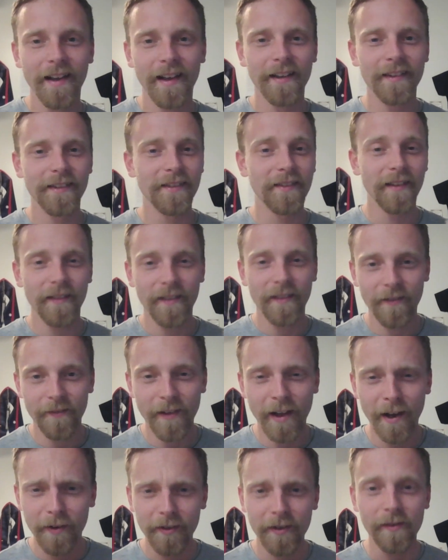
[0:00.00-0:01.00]
It's
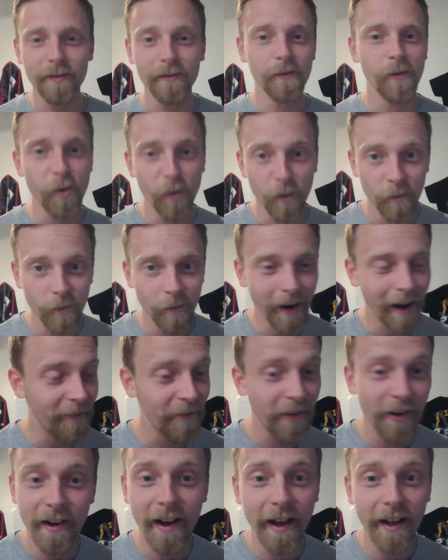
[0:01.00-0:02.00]
held in
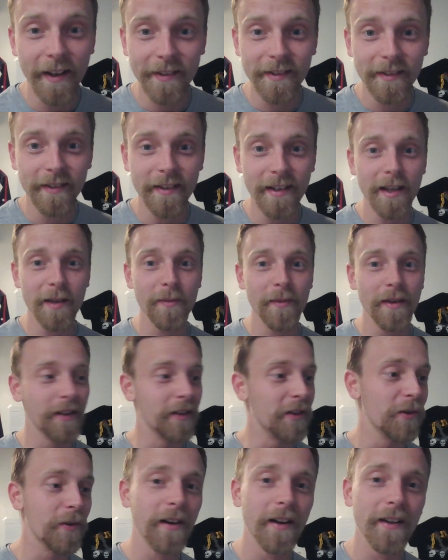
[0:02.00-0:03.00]
very high esteem
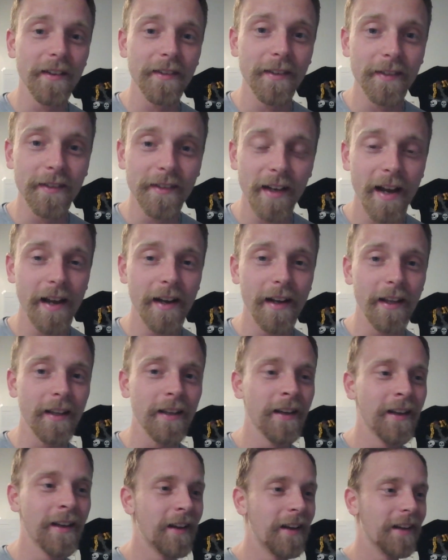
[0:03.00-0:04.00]
in Yukon
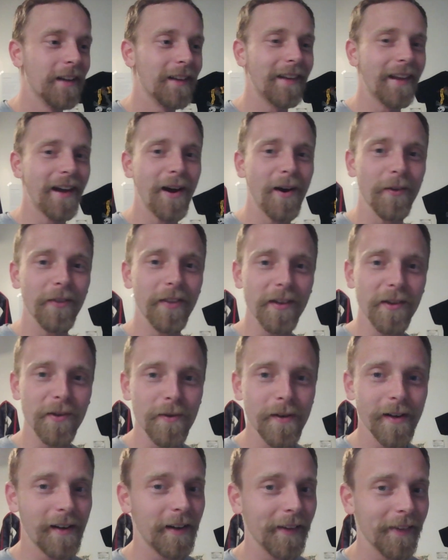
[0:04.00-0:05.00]
society. Now, the
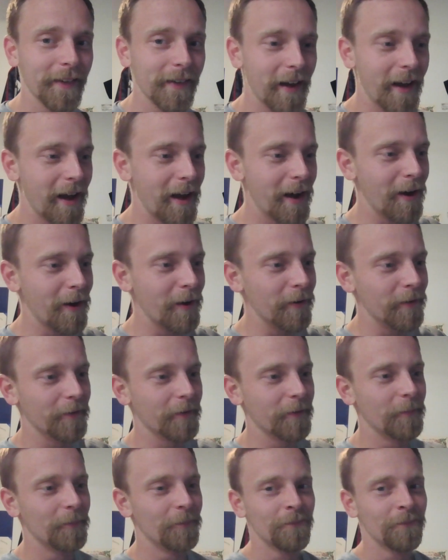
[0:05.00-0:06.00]
Yukons have